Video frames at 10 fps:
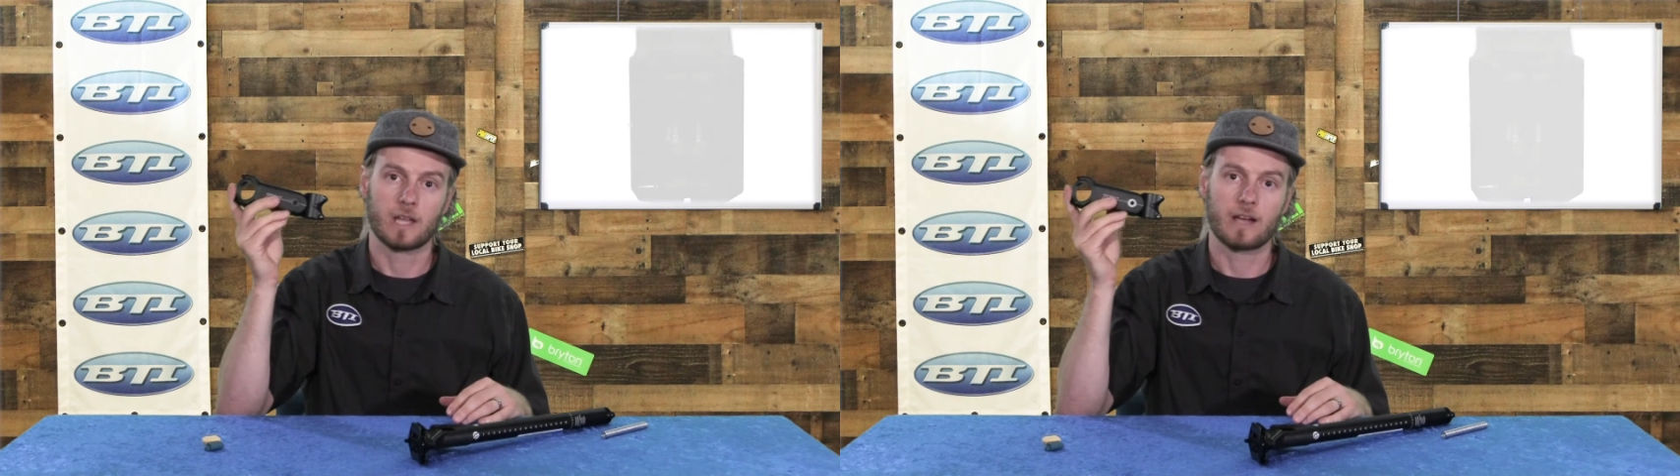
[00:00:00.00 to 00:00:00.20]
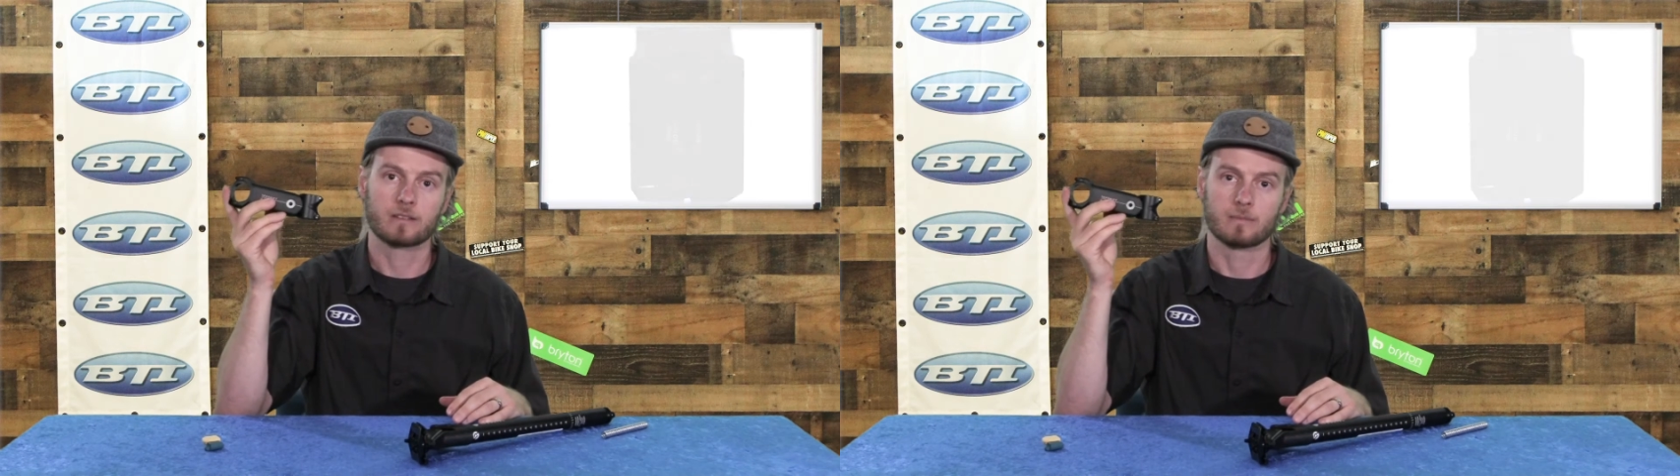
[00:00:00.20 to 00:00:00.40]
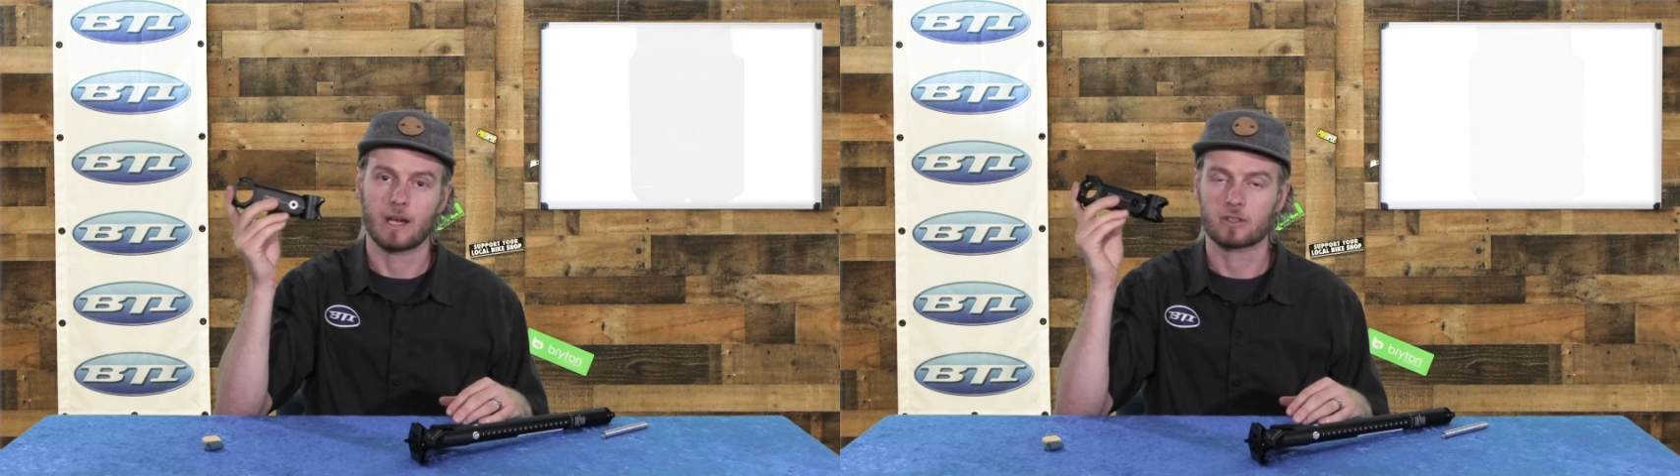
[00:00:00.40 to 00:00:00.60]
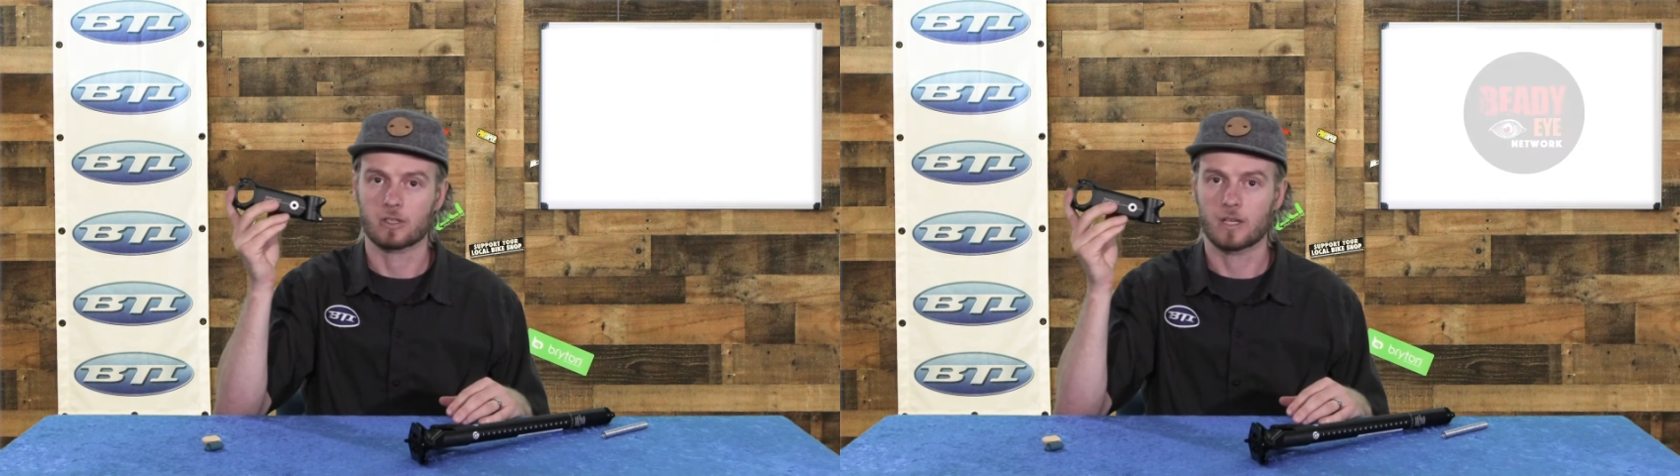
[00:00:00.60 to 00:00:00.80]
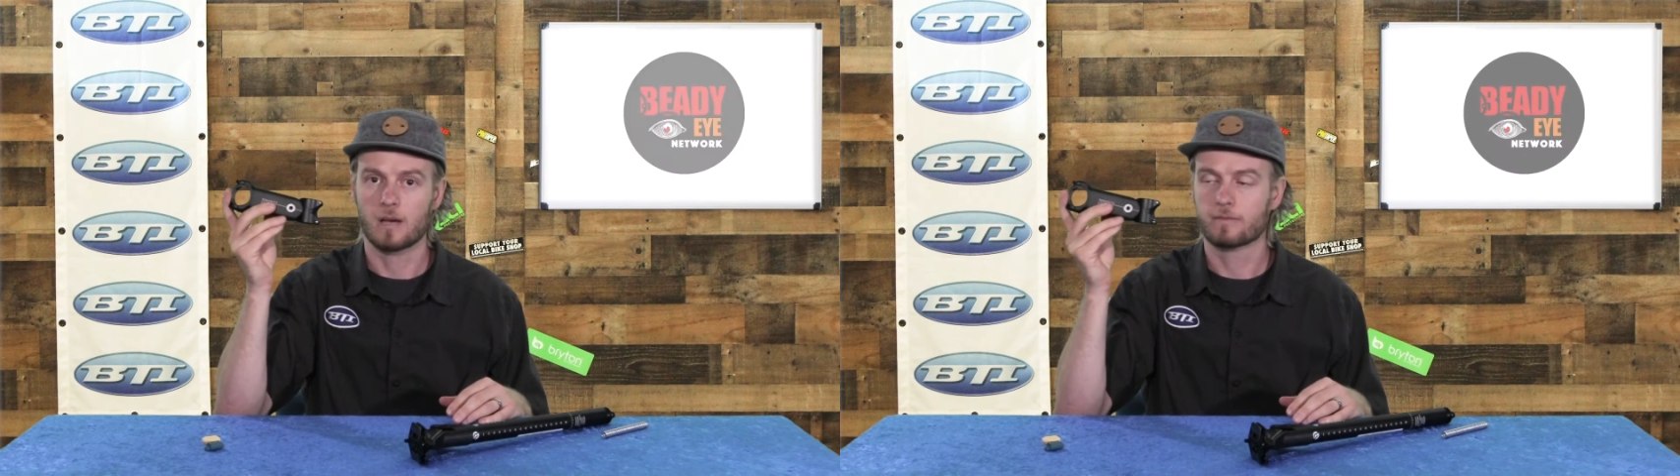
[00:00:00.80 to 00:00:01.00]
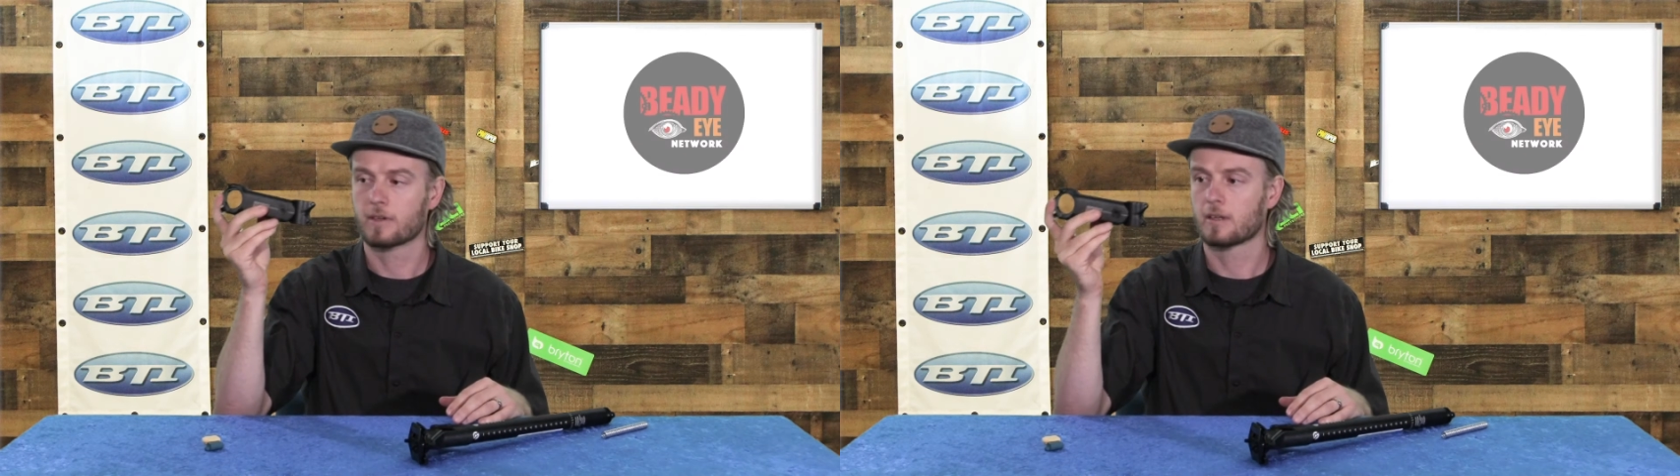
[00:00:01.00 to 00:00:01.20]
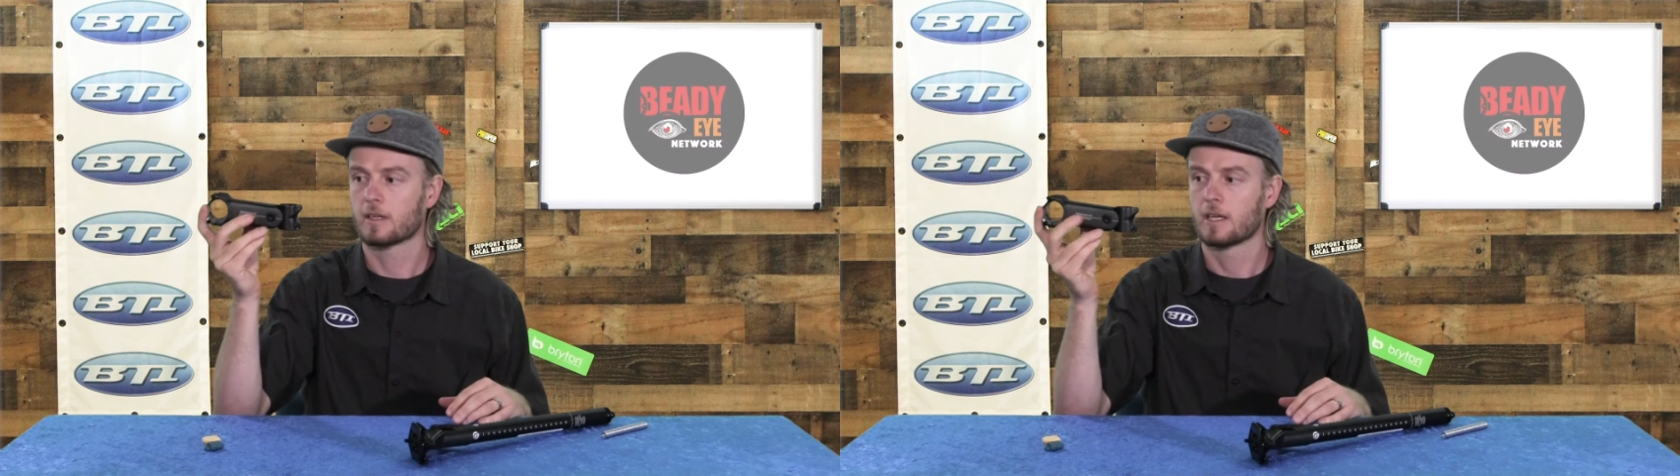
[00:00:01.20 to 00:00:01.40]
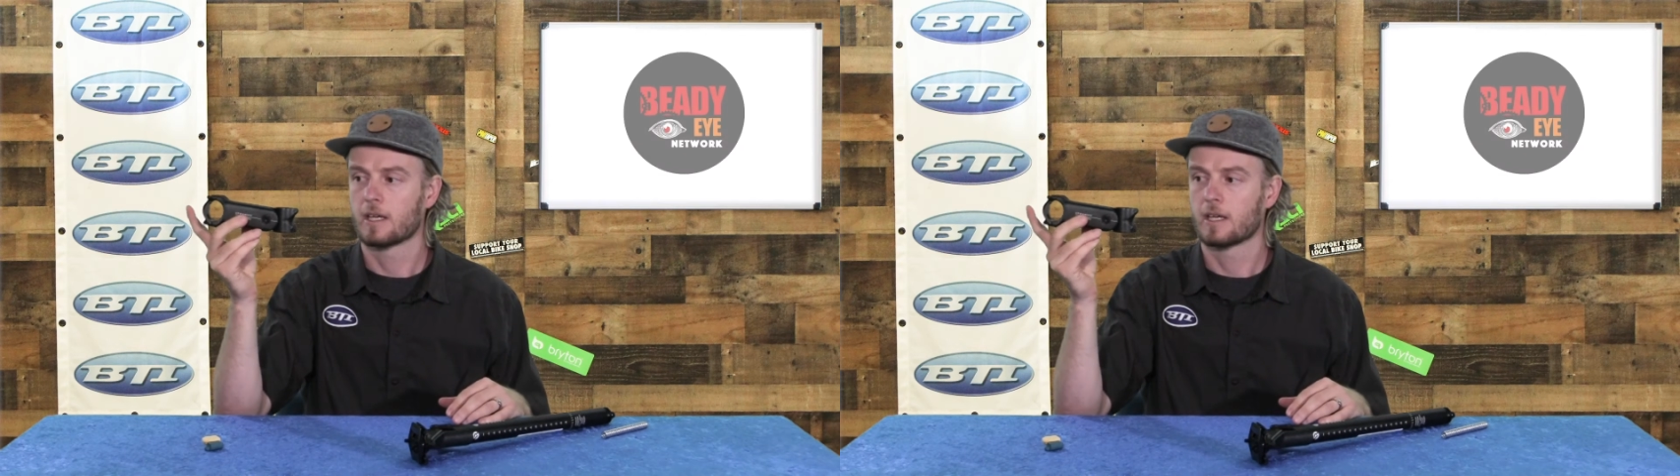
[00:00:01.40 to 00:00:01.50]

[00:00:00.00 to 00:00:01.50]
like some extra comfort.